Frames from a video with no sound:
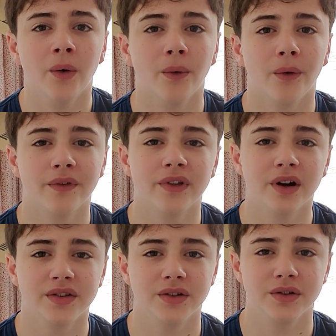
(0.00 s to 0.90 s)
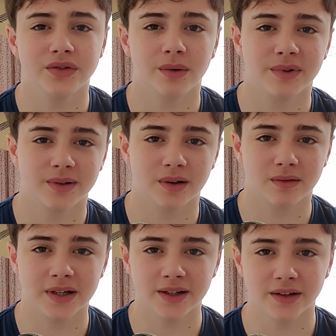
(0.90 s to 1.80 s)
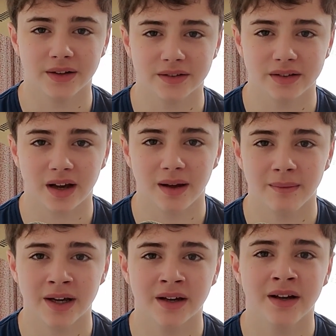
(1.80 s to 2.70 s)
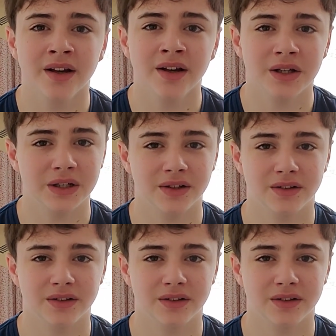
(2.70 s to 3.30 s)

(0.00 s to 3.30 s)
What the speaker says: Or if there are 2 drummers who are really good at timing, you can